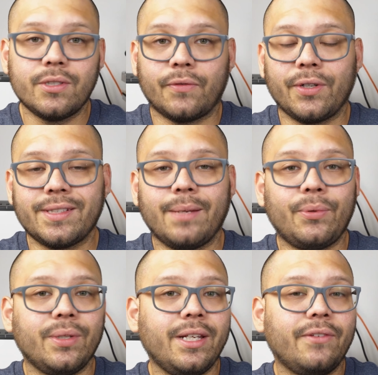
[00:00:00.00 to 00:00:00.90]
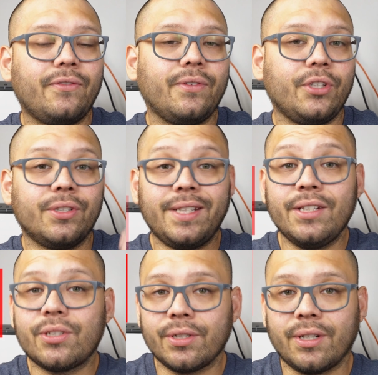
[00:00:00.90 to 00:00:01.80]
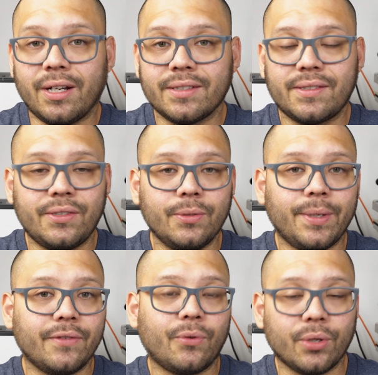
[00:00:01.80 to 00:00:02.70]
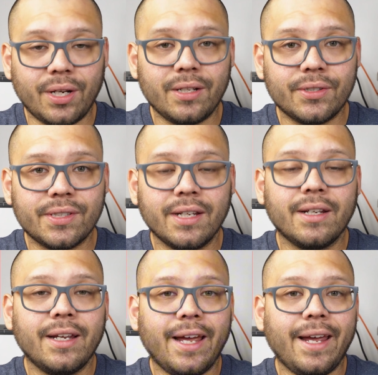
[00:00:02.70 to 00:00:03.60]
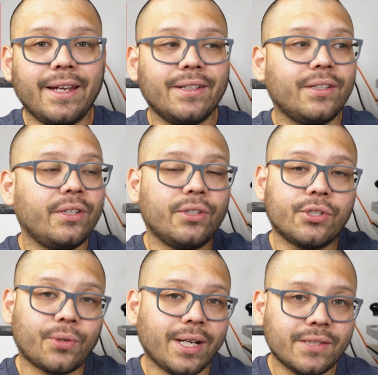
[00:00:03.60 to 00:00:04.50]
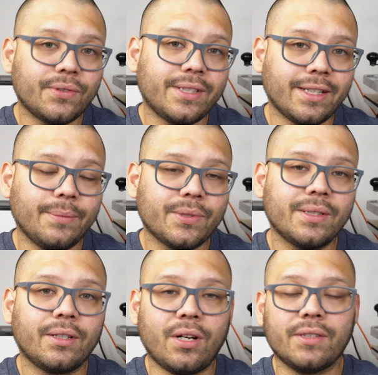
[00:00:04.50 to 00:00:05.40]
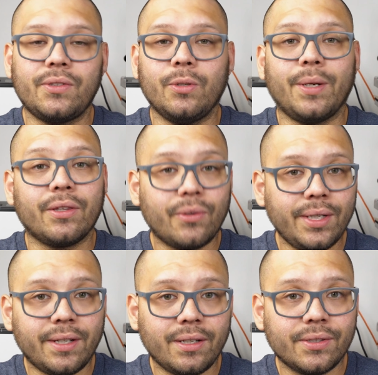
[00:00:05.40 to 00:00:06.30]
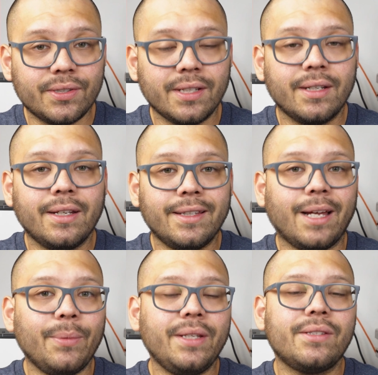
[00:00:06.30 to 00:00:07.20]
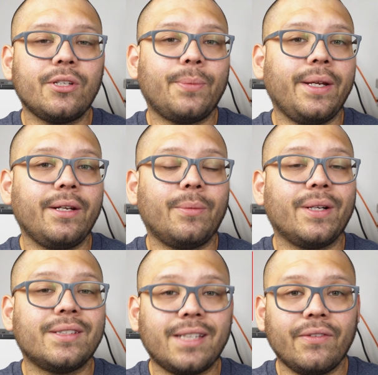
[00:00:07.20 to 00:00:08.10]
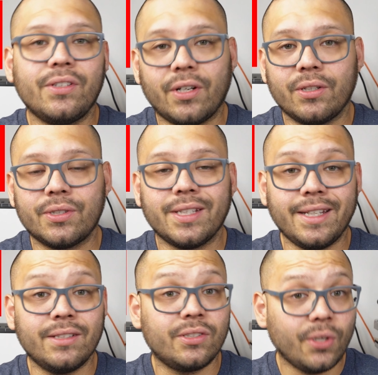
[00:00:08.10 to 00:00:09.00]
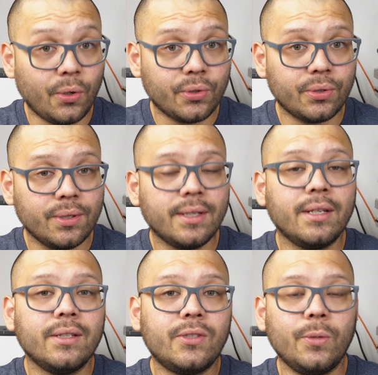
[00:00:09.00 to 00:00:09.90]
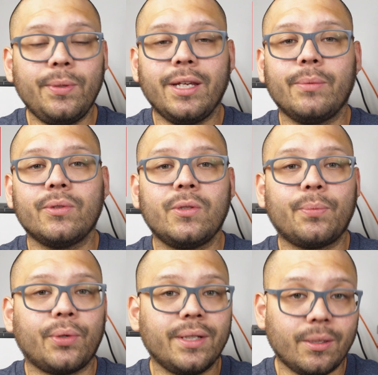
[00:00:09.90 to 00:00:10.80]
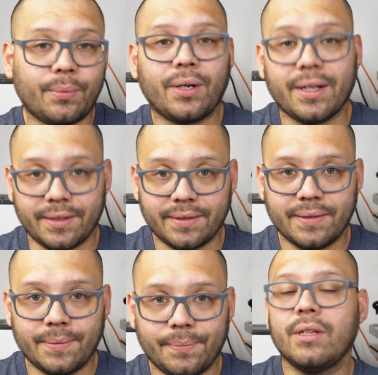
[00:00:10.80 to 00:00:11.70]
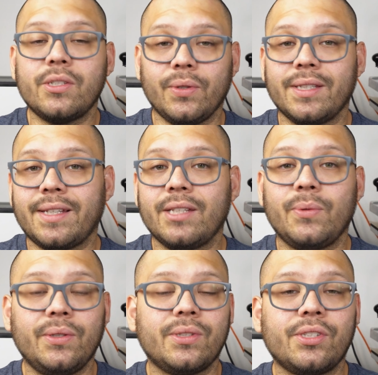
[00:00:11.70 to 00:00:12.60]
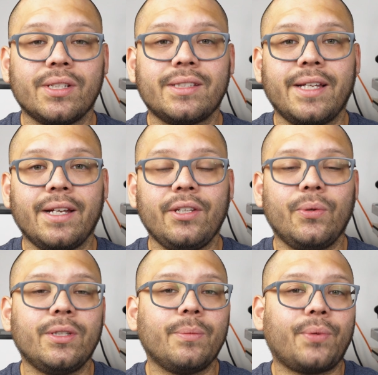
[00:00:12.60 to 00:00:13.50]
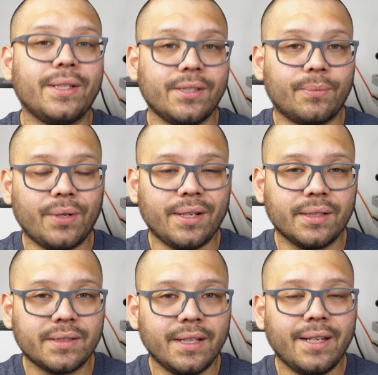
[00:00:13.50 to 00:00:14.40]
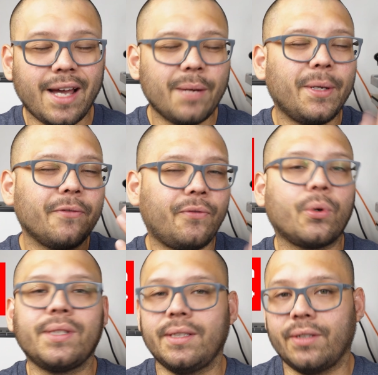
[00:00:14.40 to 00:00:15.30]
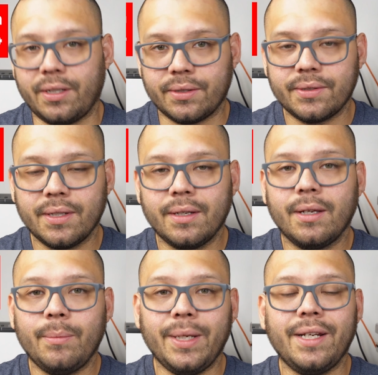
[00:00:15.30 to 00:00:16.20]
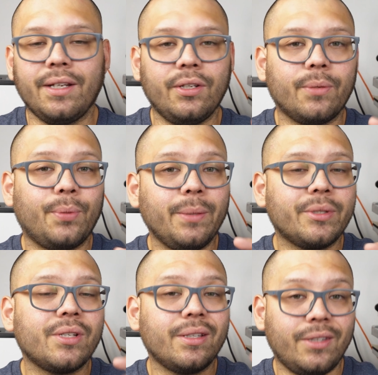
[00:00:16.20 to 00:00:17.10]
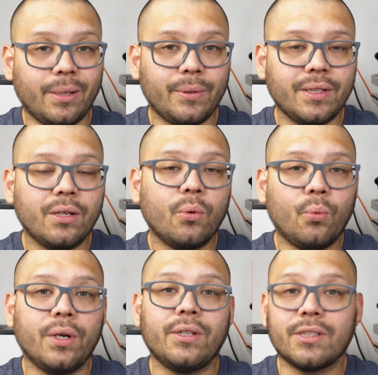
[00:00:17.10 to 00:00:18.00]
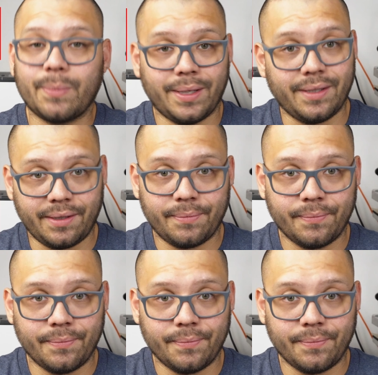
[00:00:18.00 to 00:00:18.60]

So for example, if your t-shirt costs you about $4 and your transfer types cost you about $3, that means you're paying about $7 in total to be able to print a product. So in this case, we do suggest that you end up pricing your products at about $14, meaning you're pretty much doubling what you're spending.